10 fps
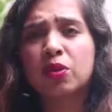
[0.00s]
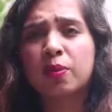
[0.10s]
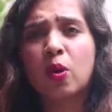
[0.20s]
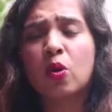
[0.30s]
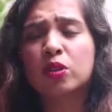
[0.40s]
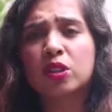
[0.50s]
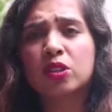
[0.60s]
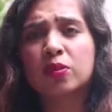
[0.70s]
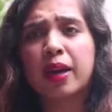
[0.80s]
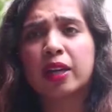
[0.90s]
be from all
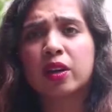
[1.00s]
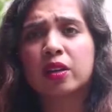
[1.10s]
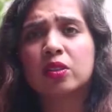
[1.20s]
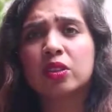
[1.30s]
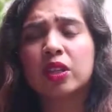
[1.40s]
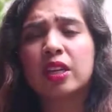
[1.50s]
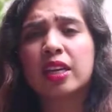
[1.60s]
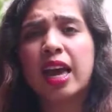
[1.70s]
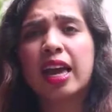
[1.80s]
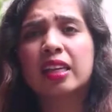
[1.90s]
sorts of backgrounds.
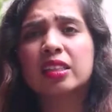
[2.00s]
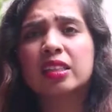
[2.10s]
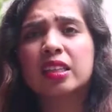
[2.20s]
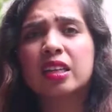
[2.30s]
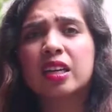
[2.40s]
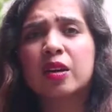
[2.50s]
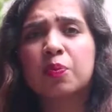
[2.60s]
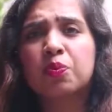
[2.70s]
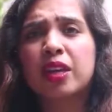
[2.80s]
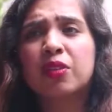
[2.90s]
And
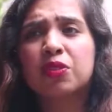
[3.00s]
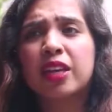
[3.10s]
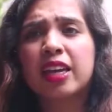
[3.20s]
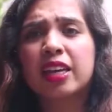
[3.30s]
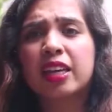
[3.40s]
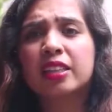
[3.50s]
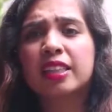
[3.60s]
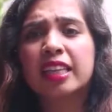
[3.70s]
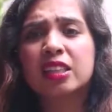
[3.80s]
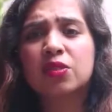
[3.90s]
if they
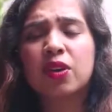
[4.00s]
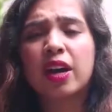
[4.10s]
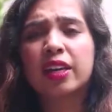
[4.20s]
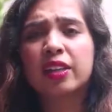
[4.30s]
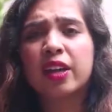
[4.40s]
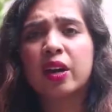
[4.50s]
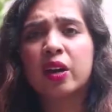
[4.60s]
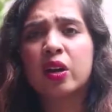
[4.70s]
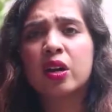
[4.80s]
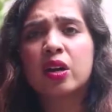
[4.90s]
intensify
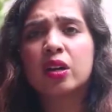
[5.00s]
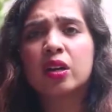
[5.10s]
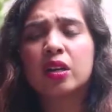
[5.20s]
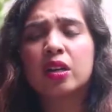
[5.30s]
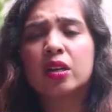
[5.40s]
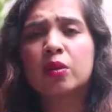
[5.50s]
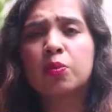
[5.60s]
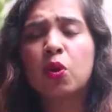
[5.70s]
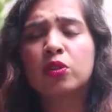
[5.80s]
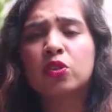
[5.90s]
their
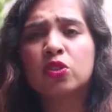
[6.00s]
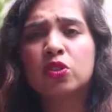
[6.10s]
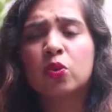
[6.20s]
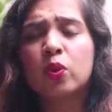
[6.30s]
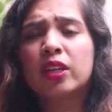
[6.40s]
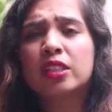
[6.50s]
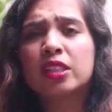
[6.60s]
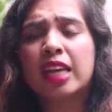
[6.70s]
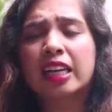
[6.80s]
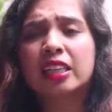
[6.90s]
approach
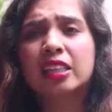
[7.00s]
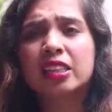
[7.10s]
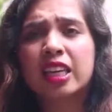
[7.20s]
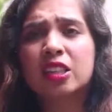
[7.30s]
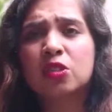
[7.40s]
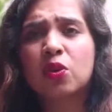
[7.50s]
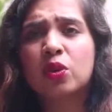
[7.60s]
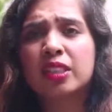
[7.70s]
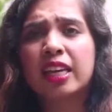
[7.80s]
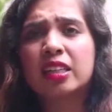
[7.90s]
towards tackling
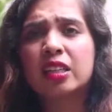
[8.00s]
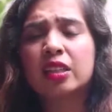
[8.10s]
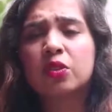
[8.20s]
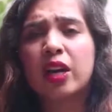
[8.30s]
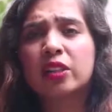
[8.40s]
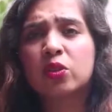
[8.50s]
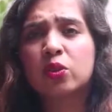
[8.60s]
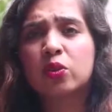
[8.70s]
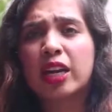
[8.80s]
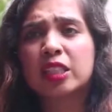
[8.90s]
Salesforce and try
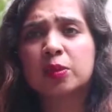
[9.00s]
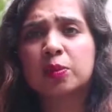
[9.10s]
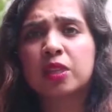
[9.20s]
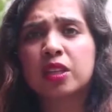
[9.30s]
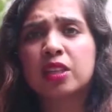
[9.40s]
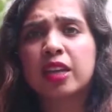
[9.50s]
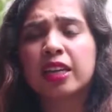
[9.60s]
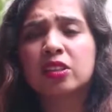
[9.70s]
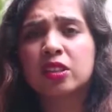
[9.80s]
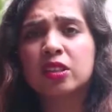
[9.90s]
to grasp
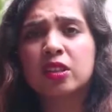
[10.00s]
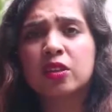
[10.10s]
it